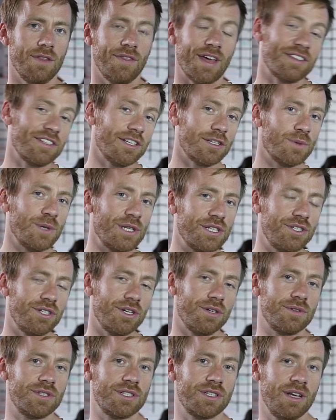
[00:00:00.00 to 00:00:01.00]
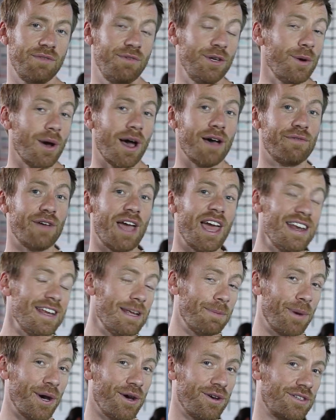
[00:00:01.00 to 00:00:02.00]
That's this week's Juice. If you have
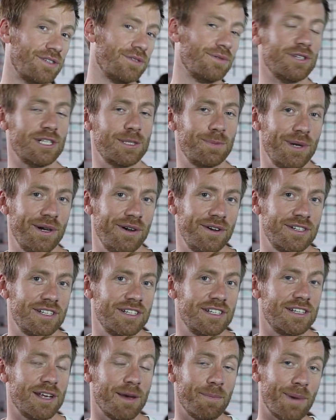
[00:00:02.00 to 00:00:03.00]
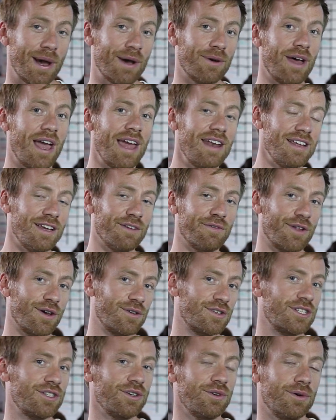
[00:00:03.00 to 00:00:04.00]
any personal experiences about any of
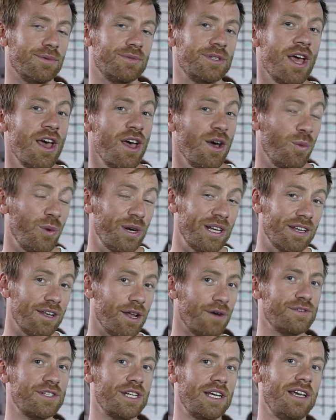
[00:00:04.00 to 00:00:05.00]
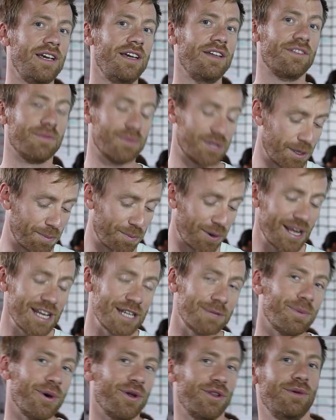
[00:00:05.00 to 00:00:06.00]
those storms, we'd love to hear them, so
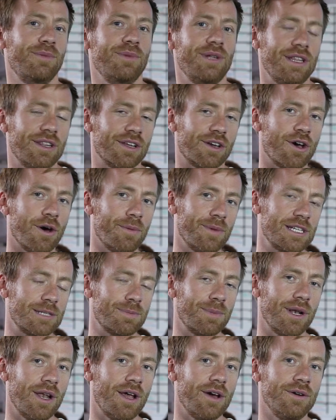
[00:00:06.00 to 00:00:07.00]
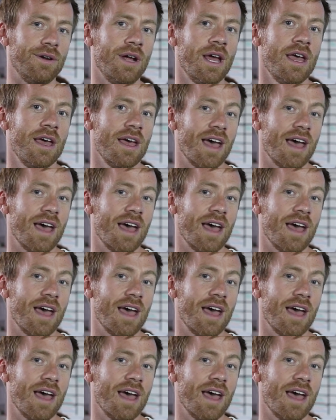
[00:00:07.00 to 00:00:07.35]
please put them in the comments below.